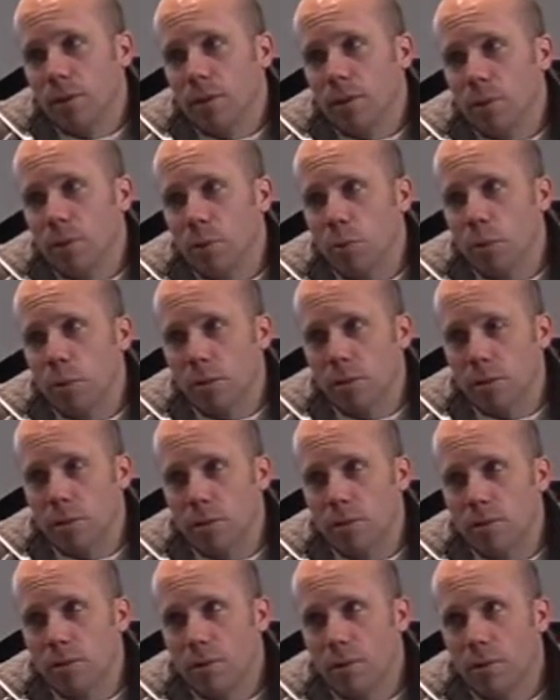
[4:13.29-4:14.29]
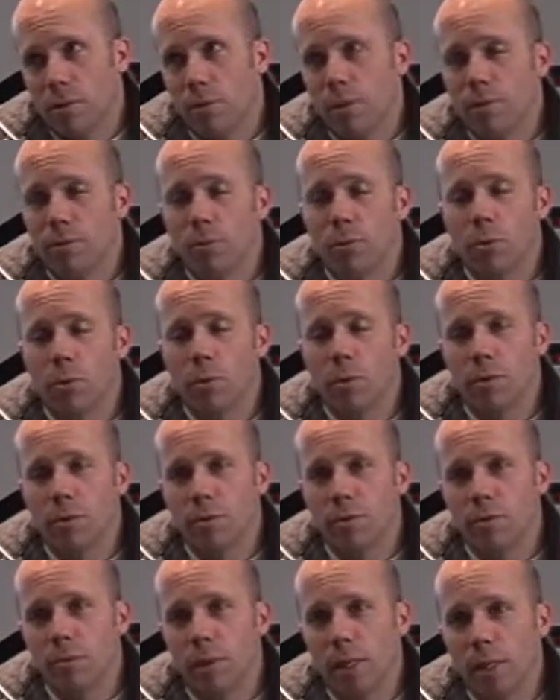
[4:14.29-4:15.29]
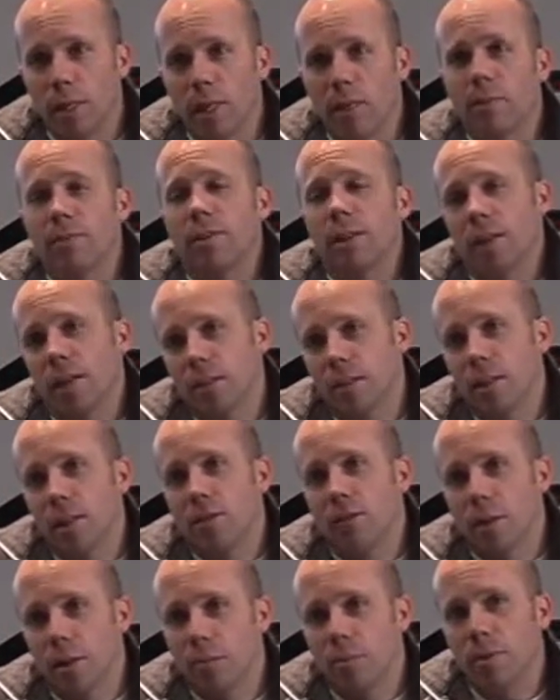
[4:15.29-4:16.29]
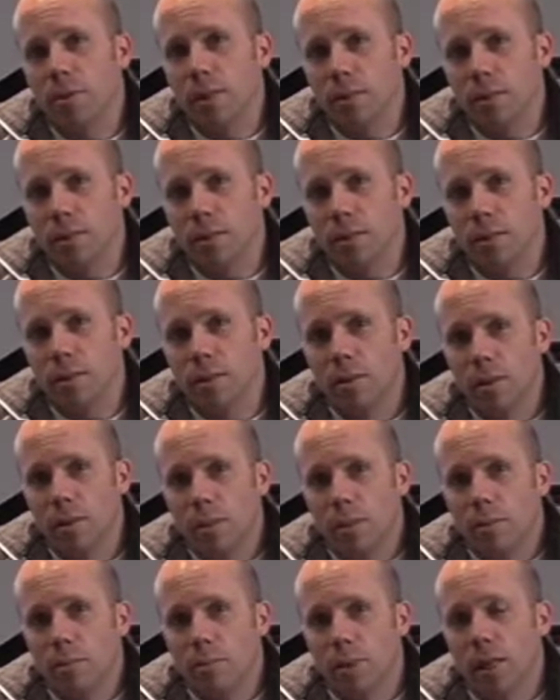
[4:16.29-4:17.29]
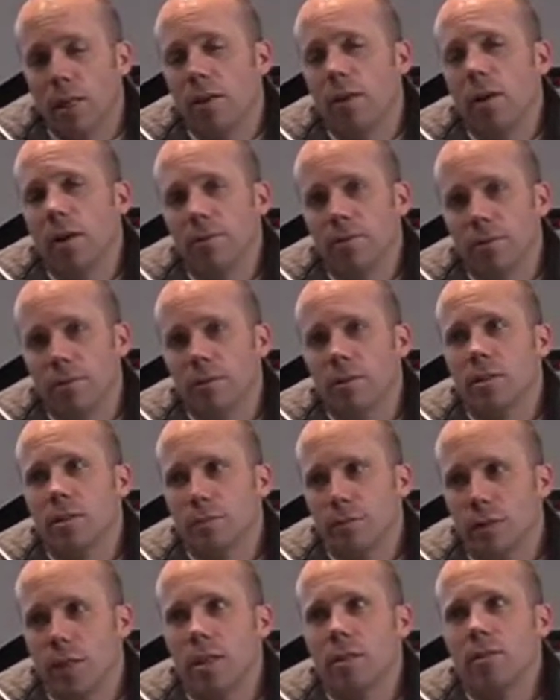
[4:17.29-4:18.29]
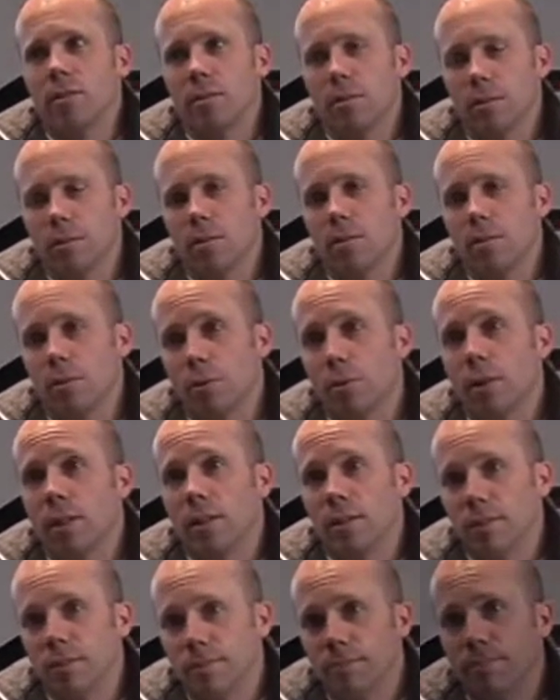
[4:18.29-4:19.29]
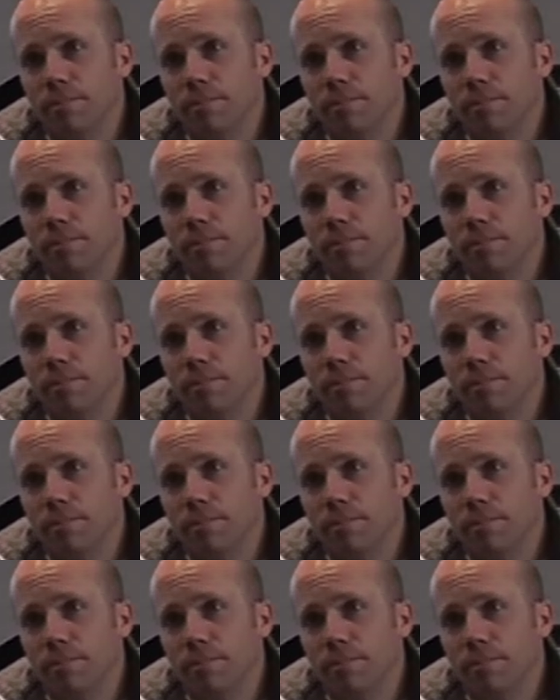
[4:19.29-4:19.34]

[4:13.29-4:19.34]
it was 3 or 4 months of my life that I gave up that paid off dividends greatly.